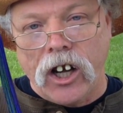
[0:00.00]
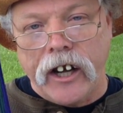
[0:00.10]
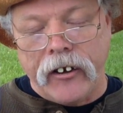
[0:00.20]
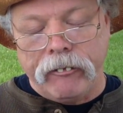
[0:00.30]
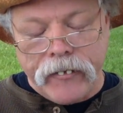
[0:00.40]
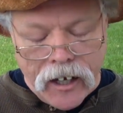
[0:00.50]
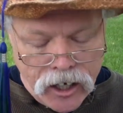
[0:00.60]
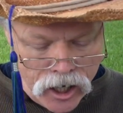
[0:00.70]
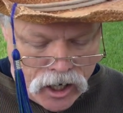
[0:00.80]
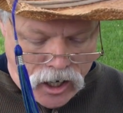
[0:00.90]
Yeah.
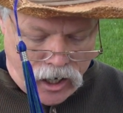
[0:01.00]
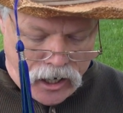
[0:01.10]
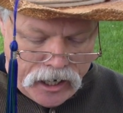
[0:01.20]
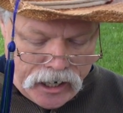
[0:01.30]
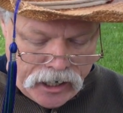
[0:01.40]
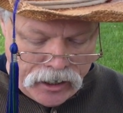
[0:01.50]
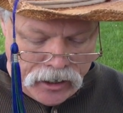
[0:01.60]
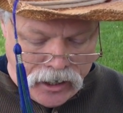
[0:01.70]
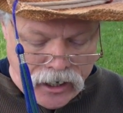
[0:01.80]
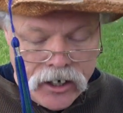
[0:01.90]

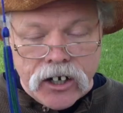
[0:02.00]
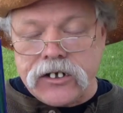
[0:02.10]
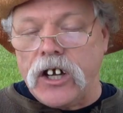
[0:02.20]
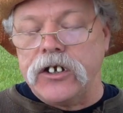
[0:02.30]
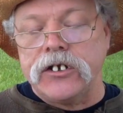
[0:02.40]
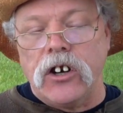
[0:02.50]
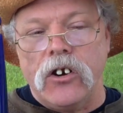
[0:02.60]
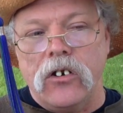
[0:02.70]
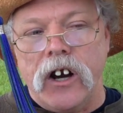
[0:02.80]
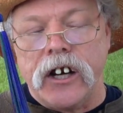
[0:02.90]
And then there's
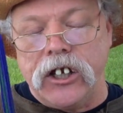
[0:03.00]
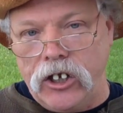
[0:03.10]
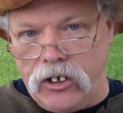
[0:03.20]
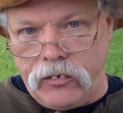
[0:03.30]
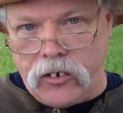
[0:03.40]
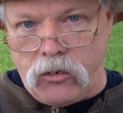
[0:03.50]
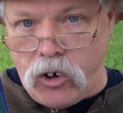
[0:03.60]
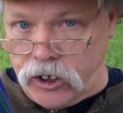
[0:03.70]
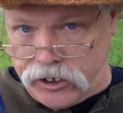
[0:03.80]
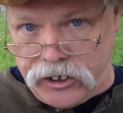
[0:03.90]
also a cure for
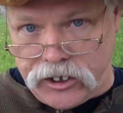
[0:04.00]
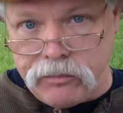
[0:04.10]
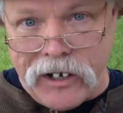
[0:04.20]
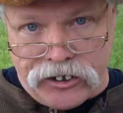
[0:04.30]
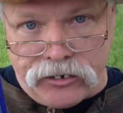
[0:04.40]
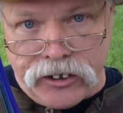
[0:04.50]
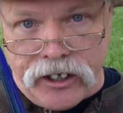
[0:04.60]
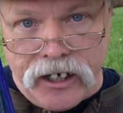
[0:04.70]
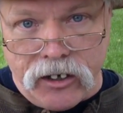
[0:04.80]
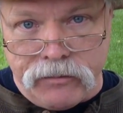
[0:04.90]
warts that's special to
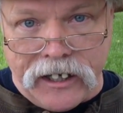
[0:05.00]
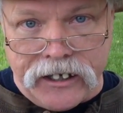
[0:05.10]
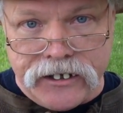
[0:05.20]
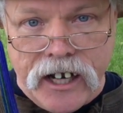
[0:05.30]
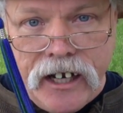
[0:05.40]
the hillbillies.